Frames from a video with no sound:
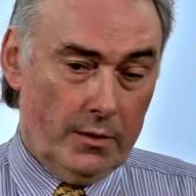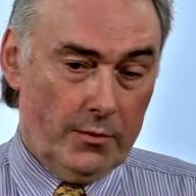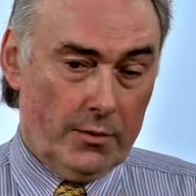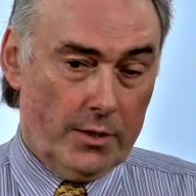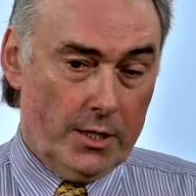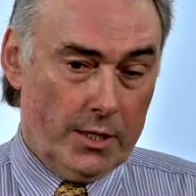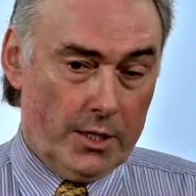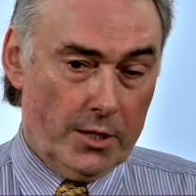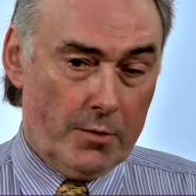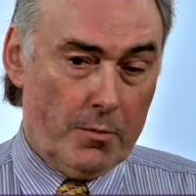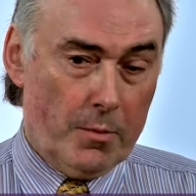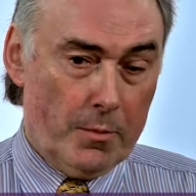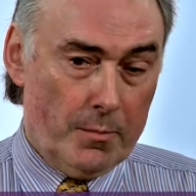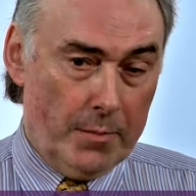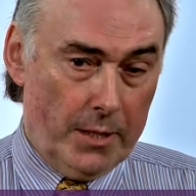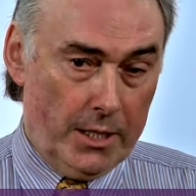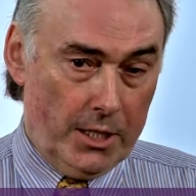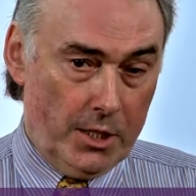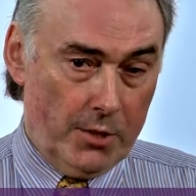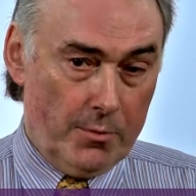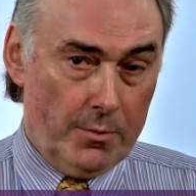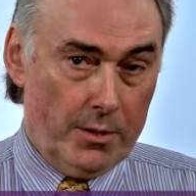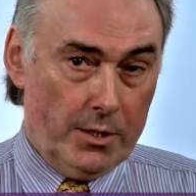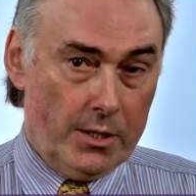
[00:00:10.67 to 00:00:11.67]
of Customer
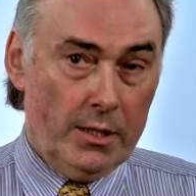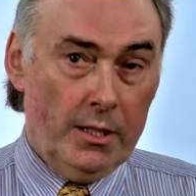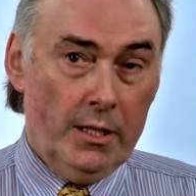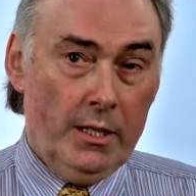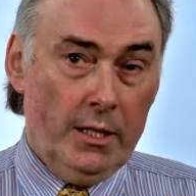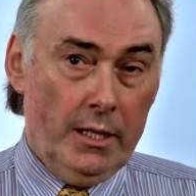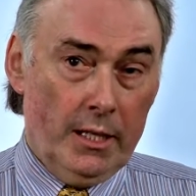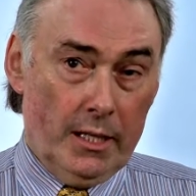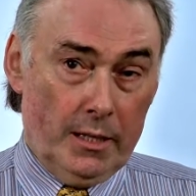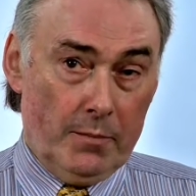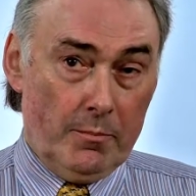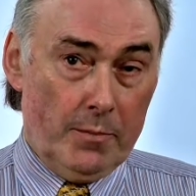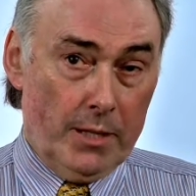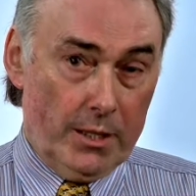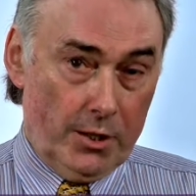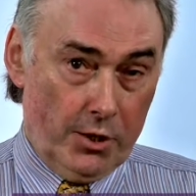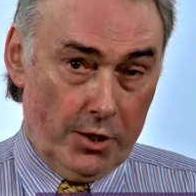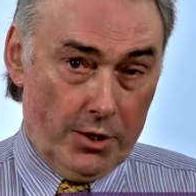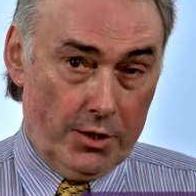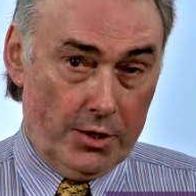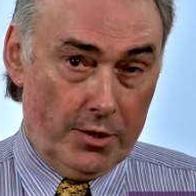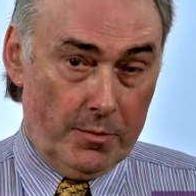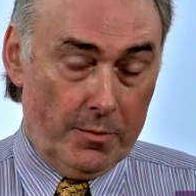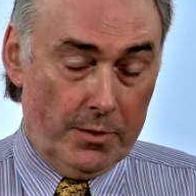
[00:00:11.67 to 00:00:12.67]
Management at
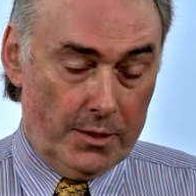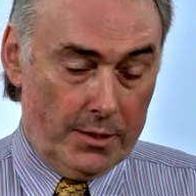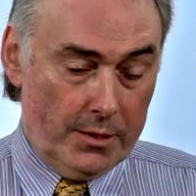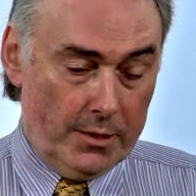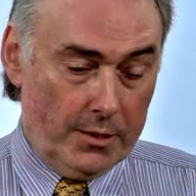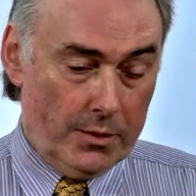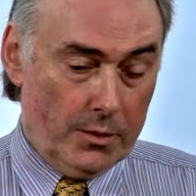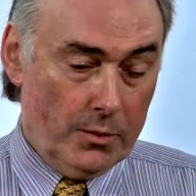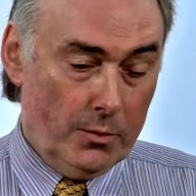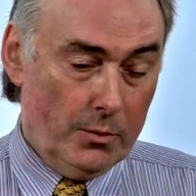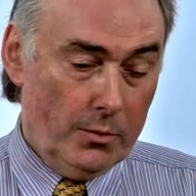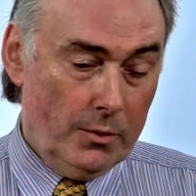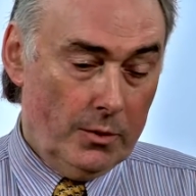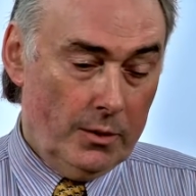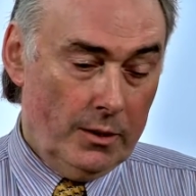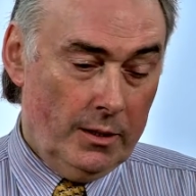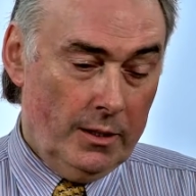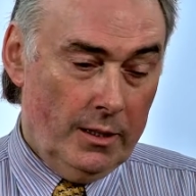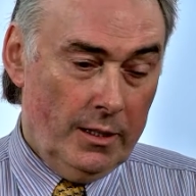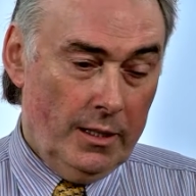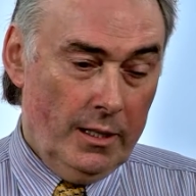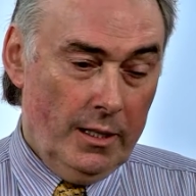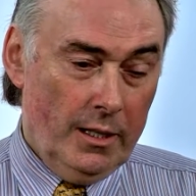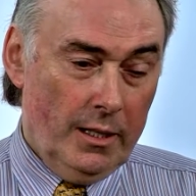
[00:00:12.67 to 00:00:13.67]
Manchester Business School.
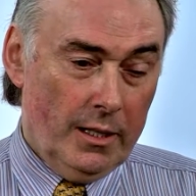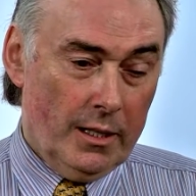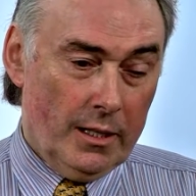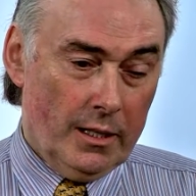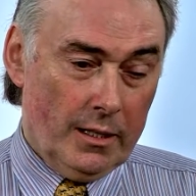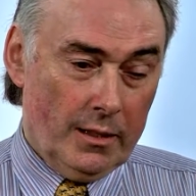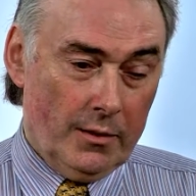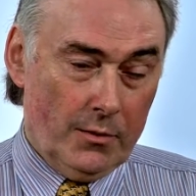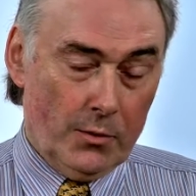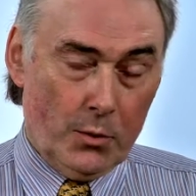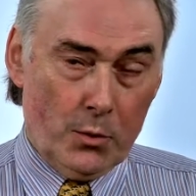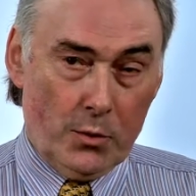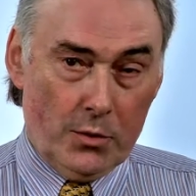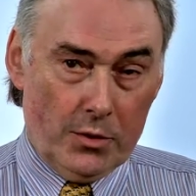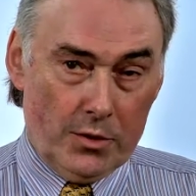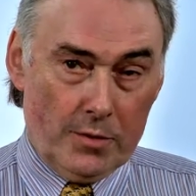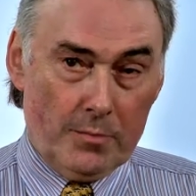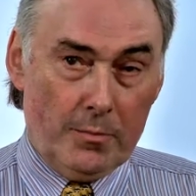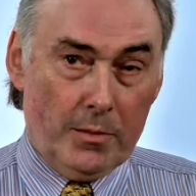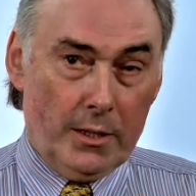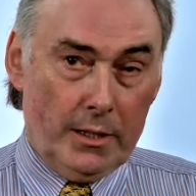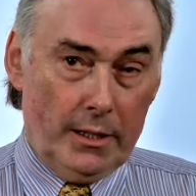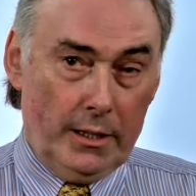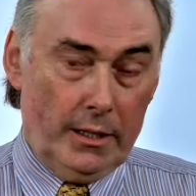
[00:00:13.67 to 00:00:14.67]
And of course,
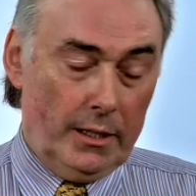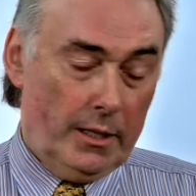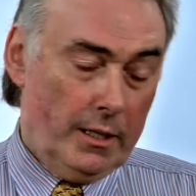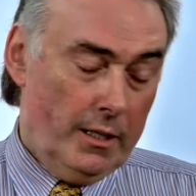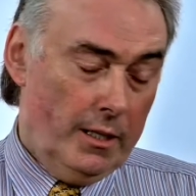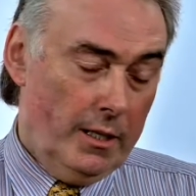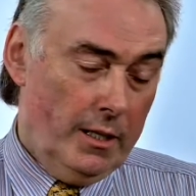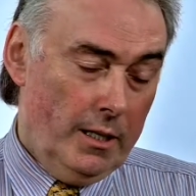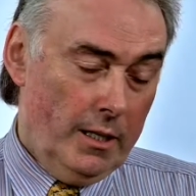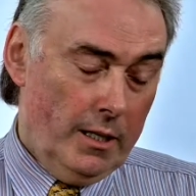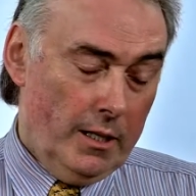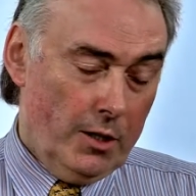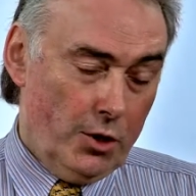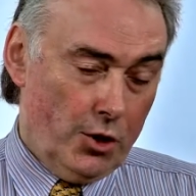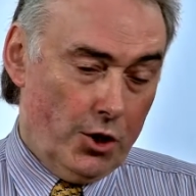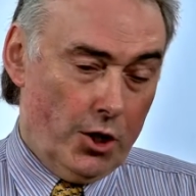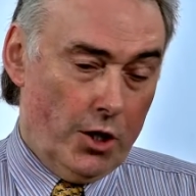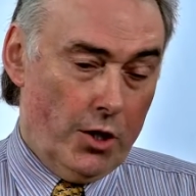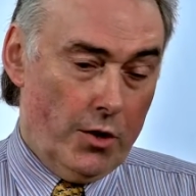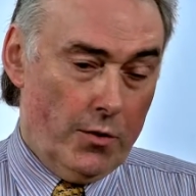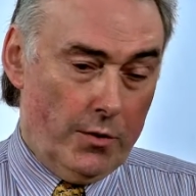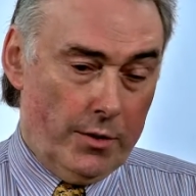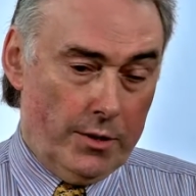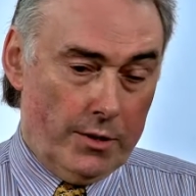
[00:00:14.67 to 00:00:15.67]
my
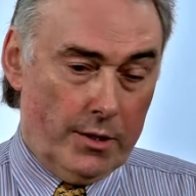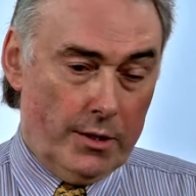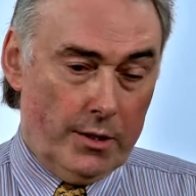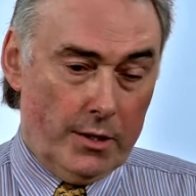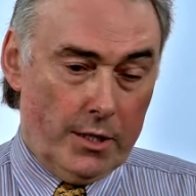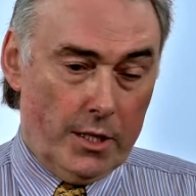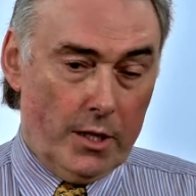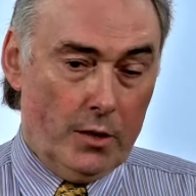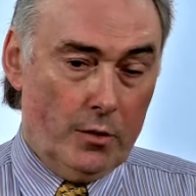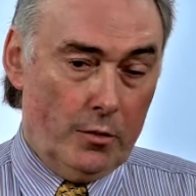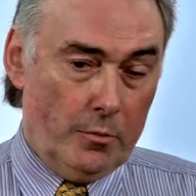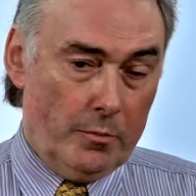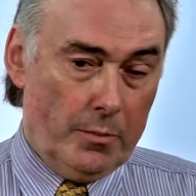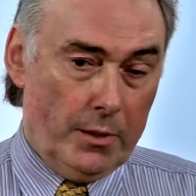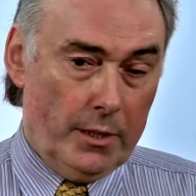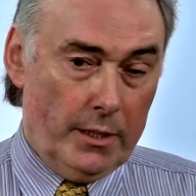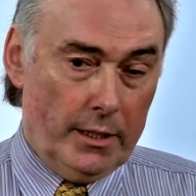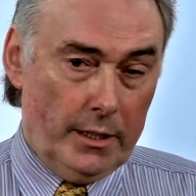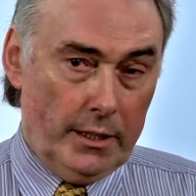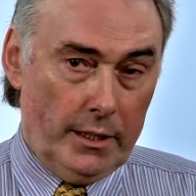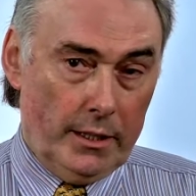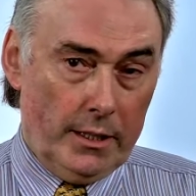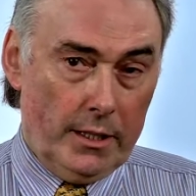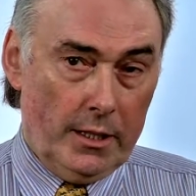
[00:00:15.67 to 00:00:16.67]
chair is endowed
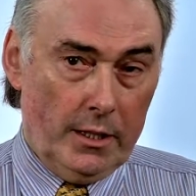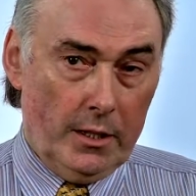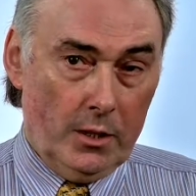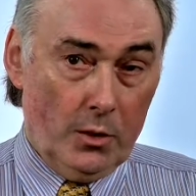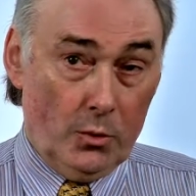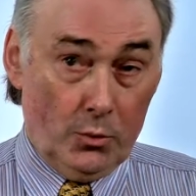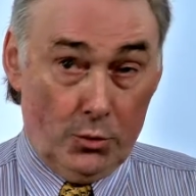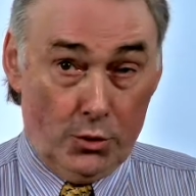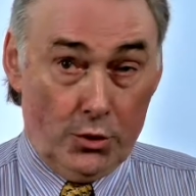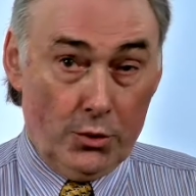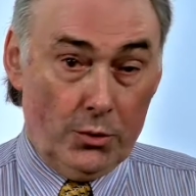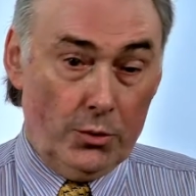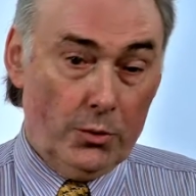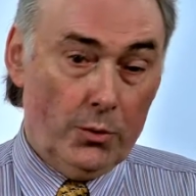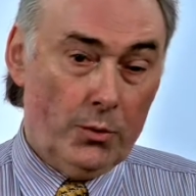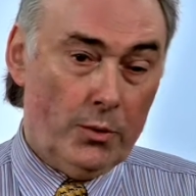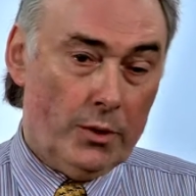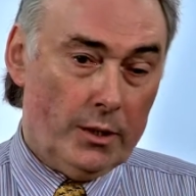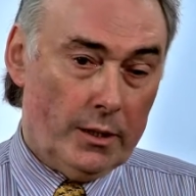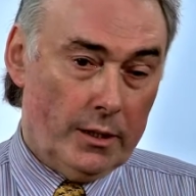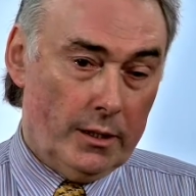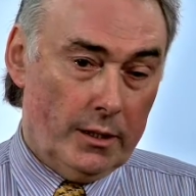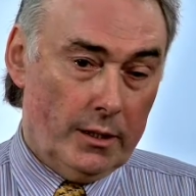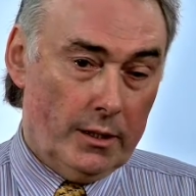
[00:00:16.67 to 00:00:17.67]
by O2
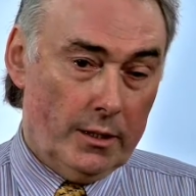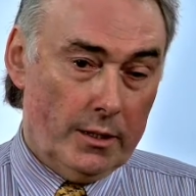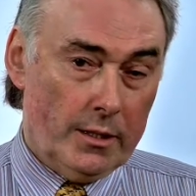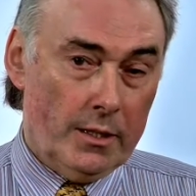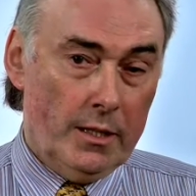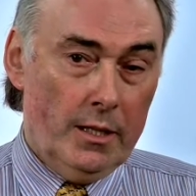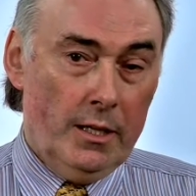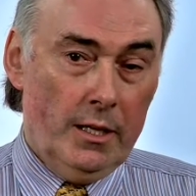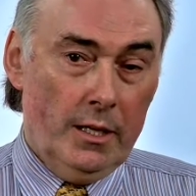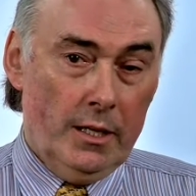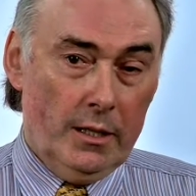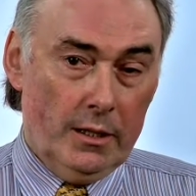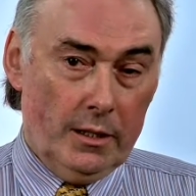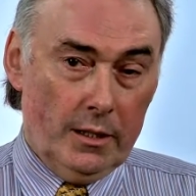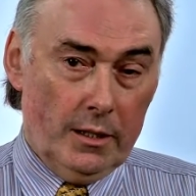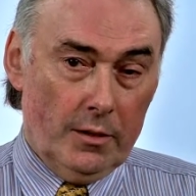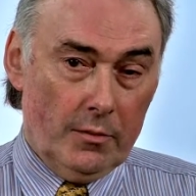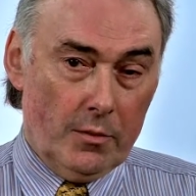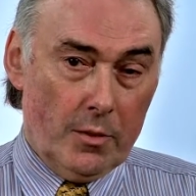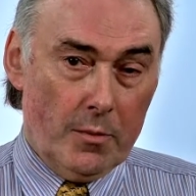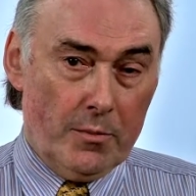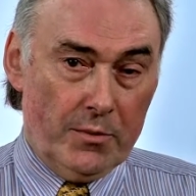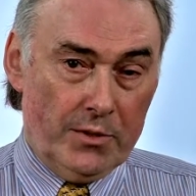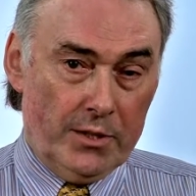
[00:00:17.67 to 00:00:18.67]
and
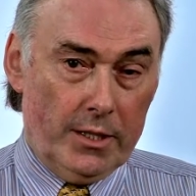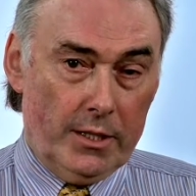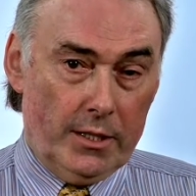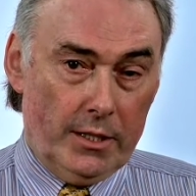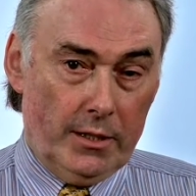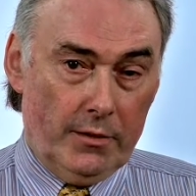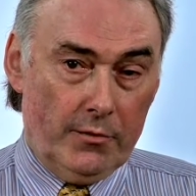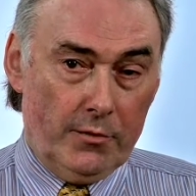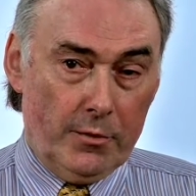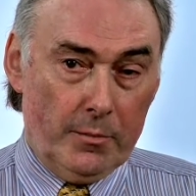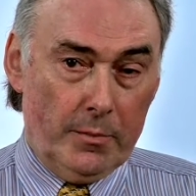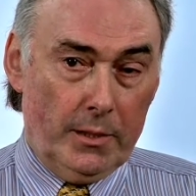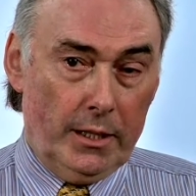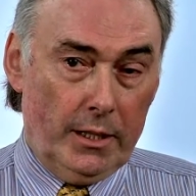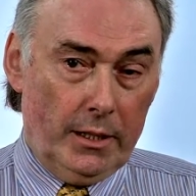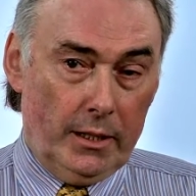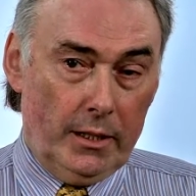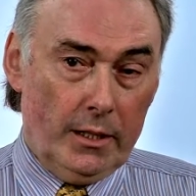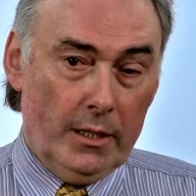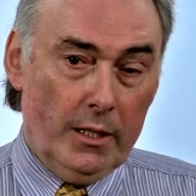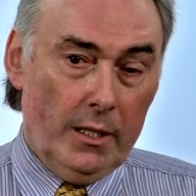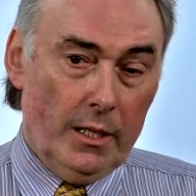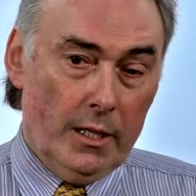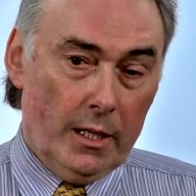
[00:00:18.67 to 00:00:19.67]
representing for me
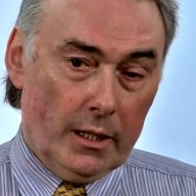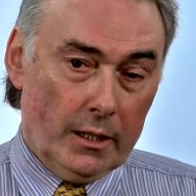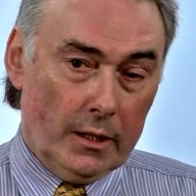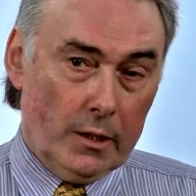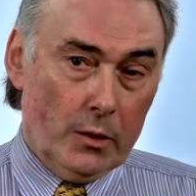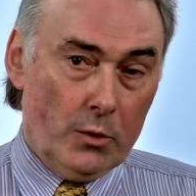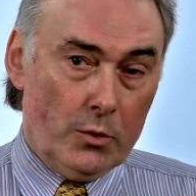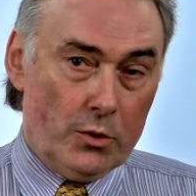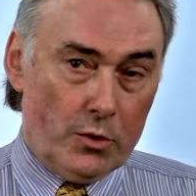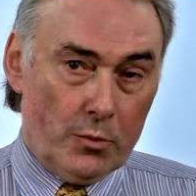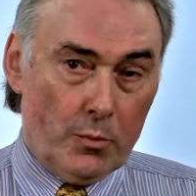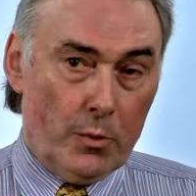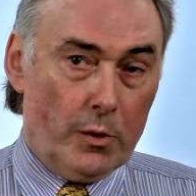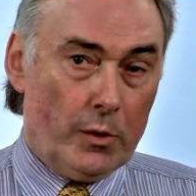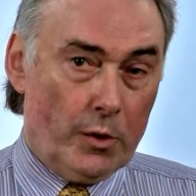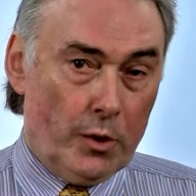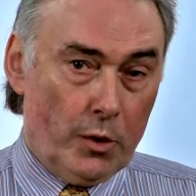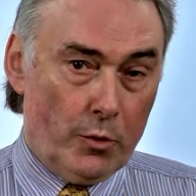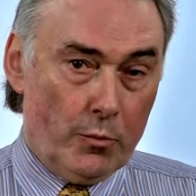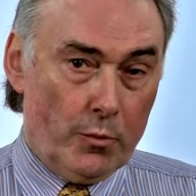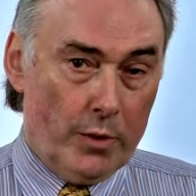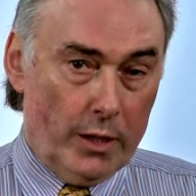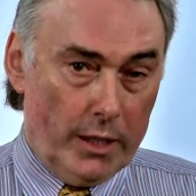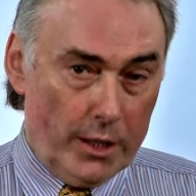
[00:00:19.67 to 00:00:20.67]
a close
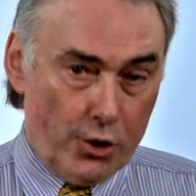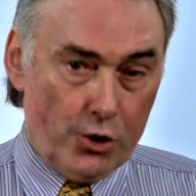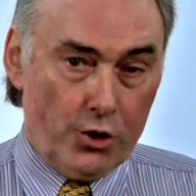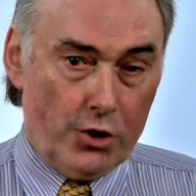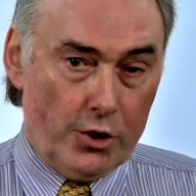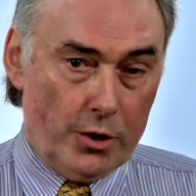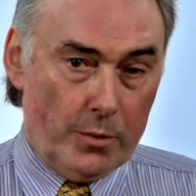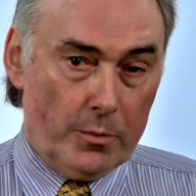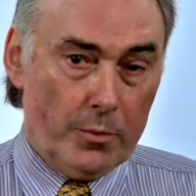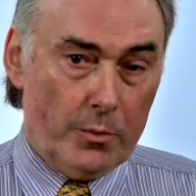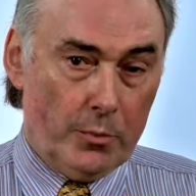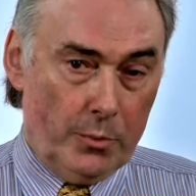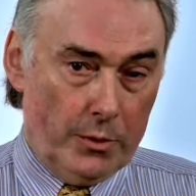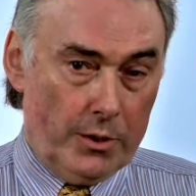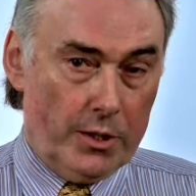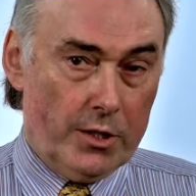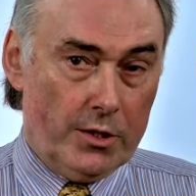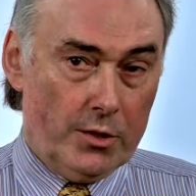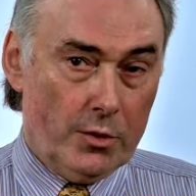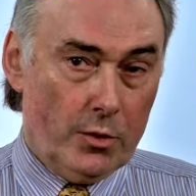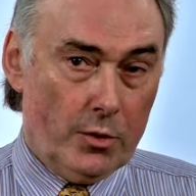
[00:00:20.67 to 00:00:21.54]
working relationship with this